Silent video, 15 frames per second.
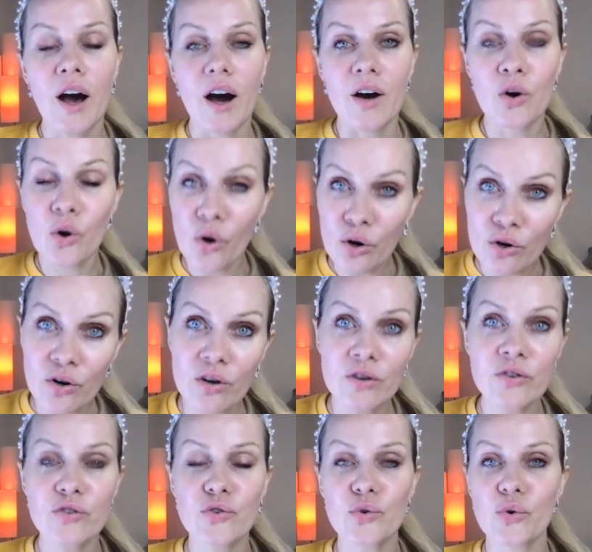horror
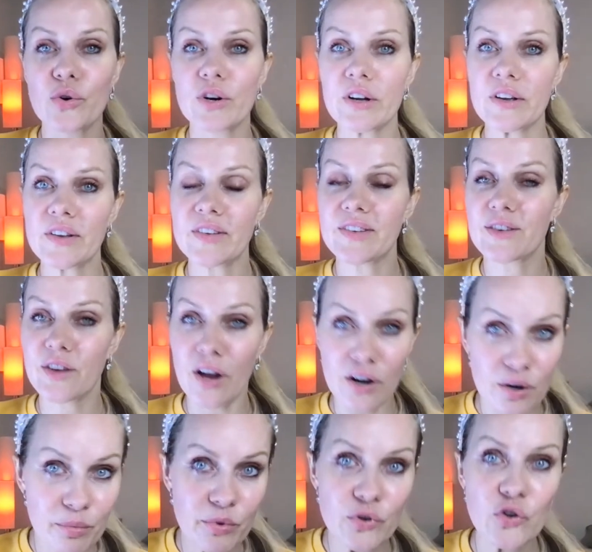stories,
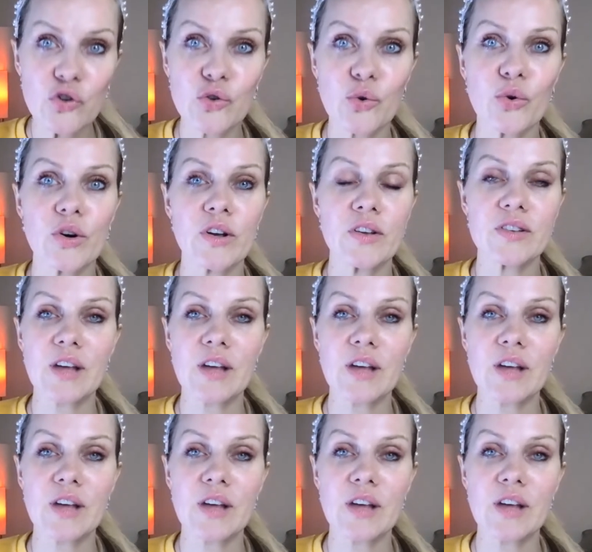terrible stories,